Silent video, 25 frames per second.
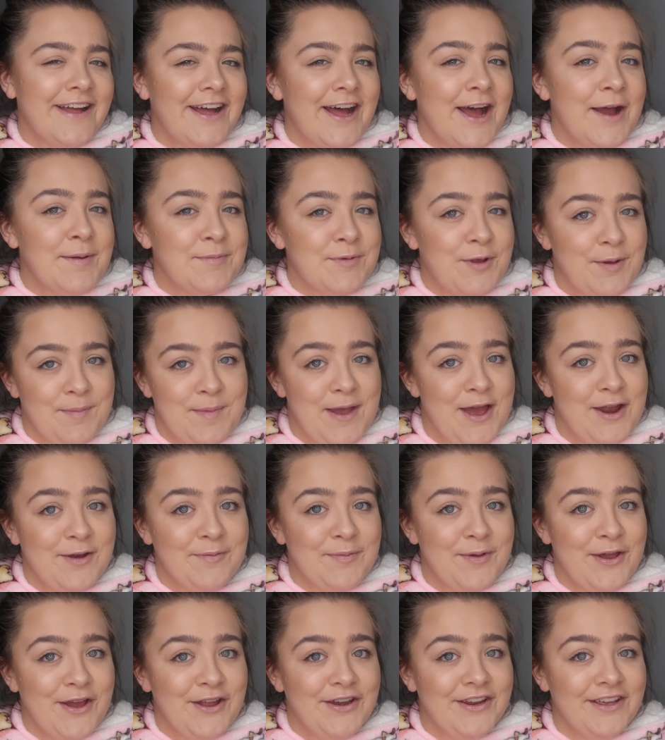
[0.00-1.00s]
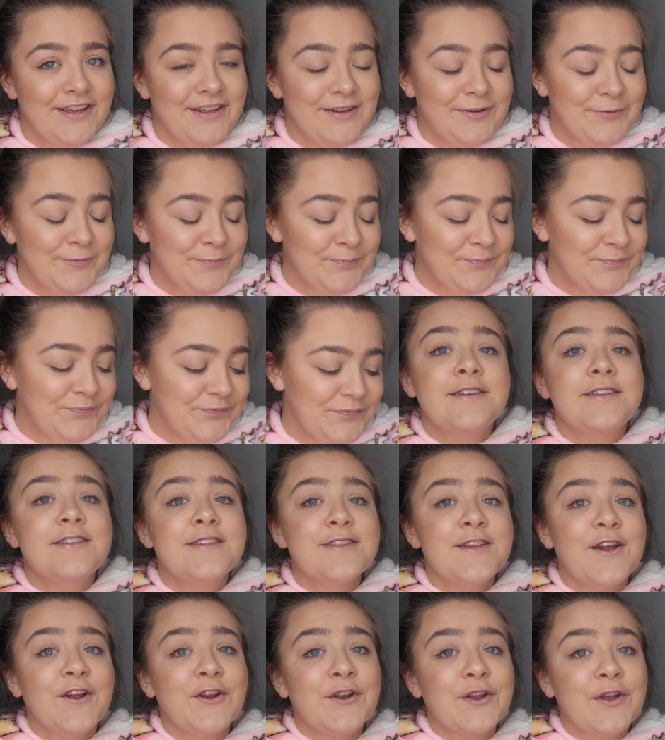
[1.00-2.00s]
I'm not mad about it.
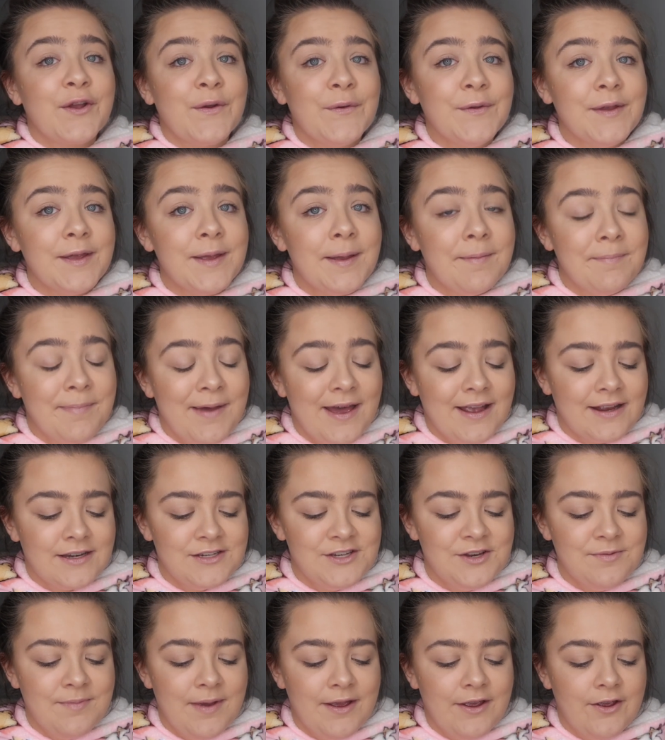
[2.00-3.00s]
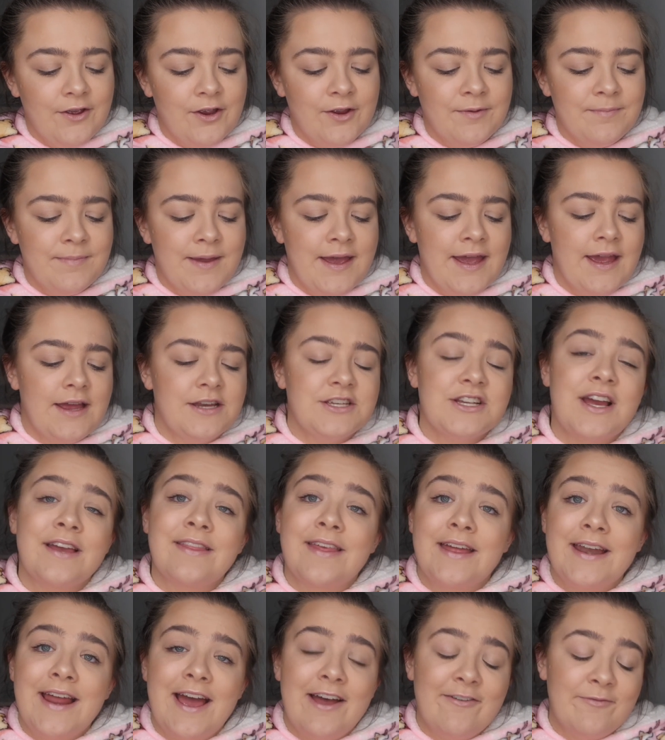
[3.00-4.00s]
So going back to my homepage, I
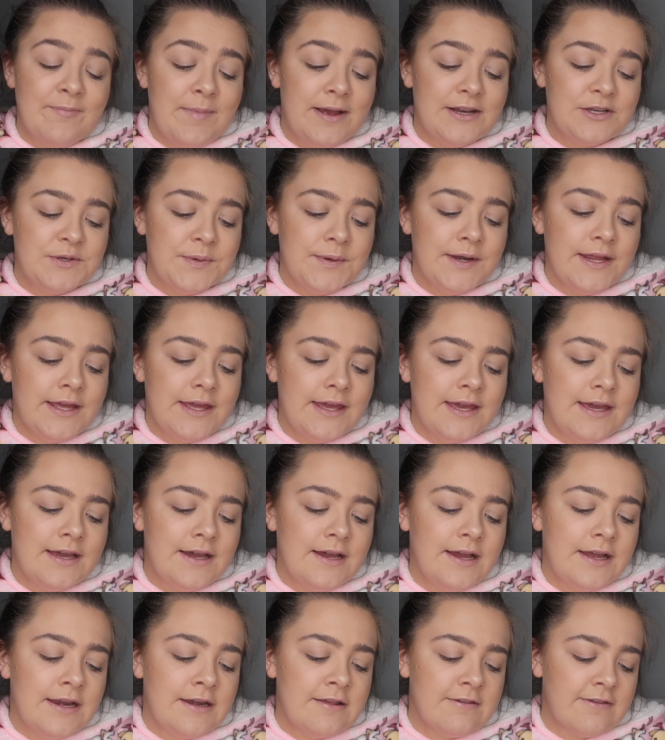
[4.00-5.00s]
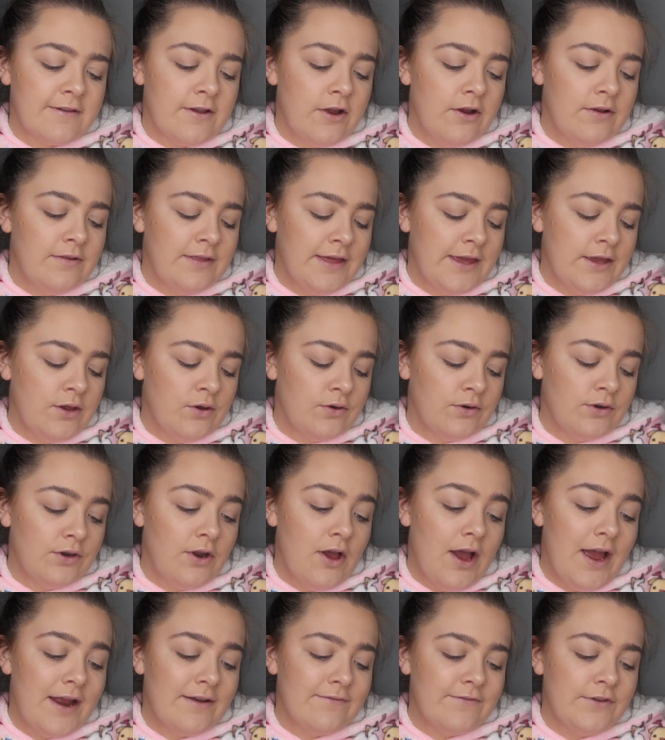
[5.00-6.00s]
then have my Twitter here. It is currently on
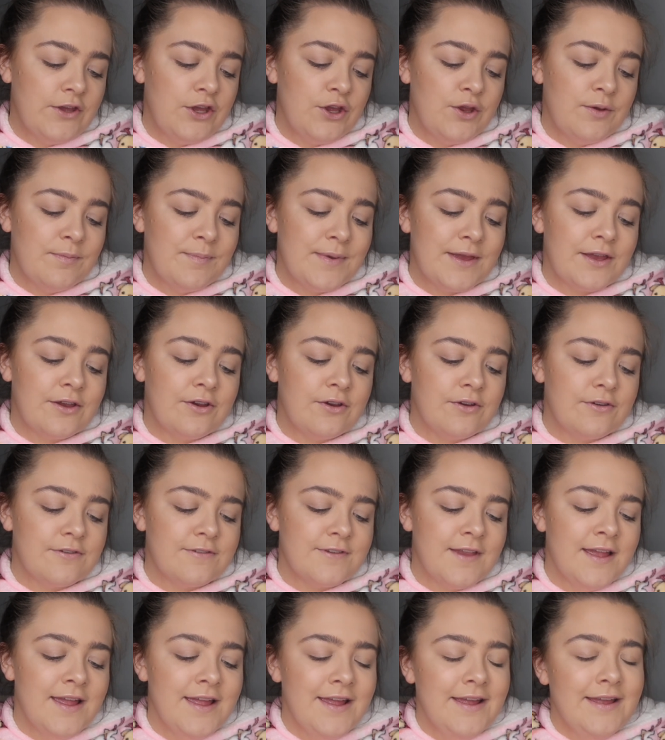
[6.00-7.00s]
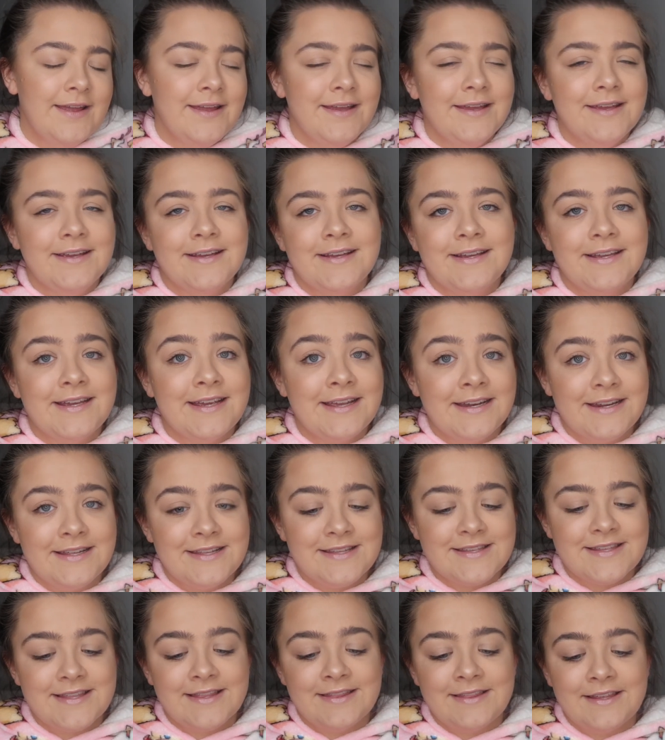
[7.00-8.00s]
night view because it
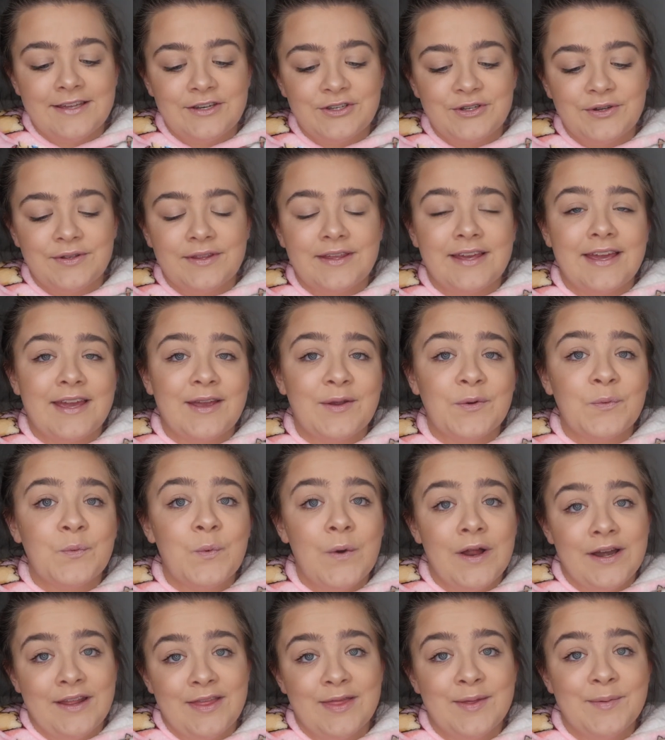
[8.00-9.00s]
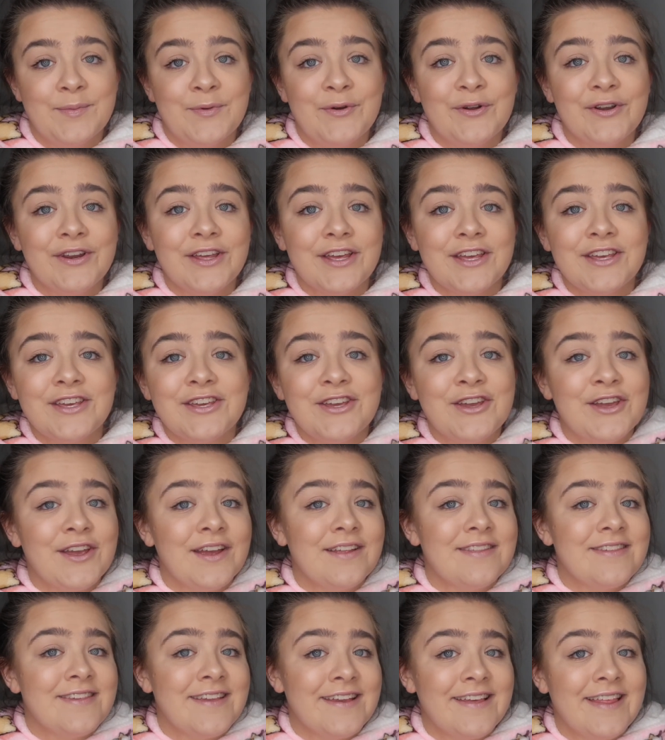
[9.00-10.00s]
is literally 1 in the morning. You
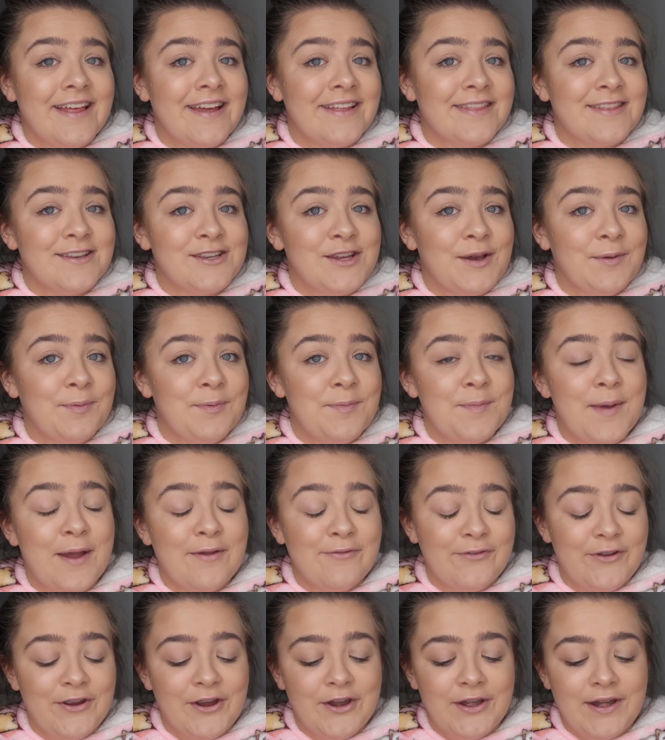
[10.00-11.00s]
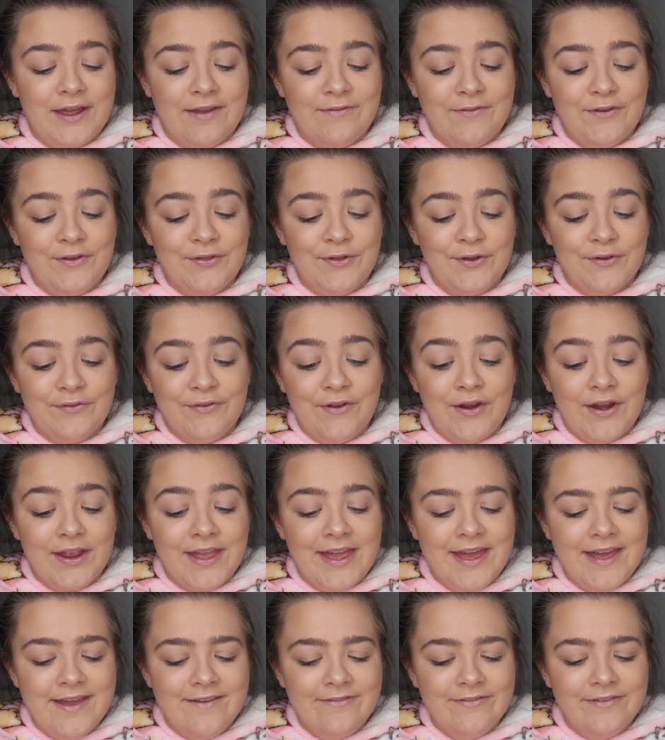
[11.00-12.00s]
can see that at the top of my phone if you look very
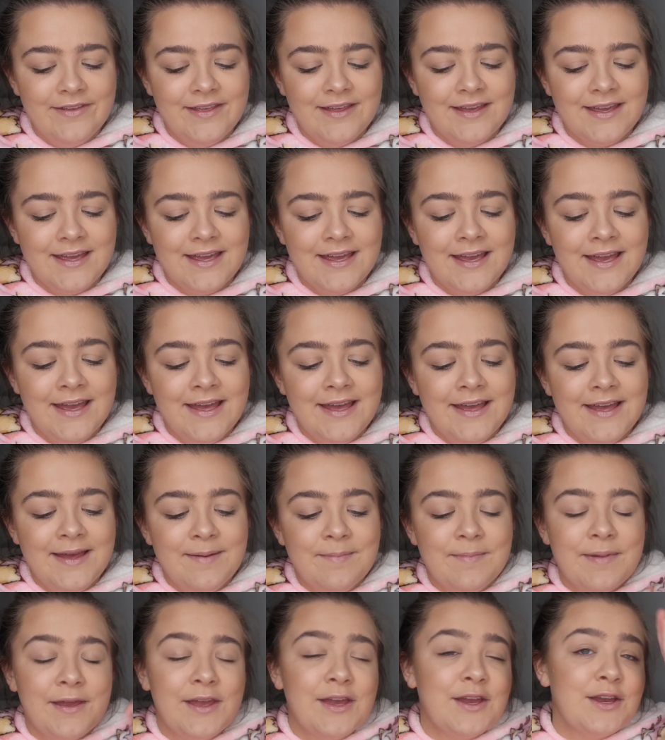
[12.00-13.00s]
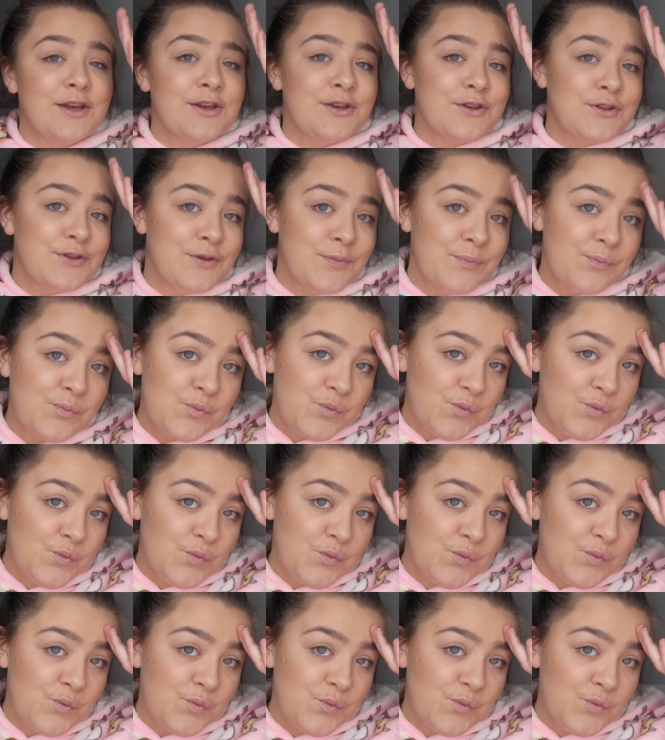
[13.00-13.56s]
carefully, because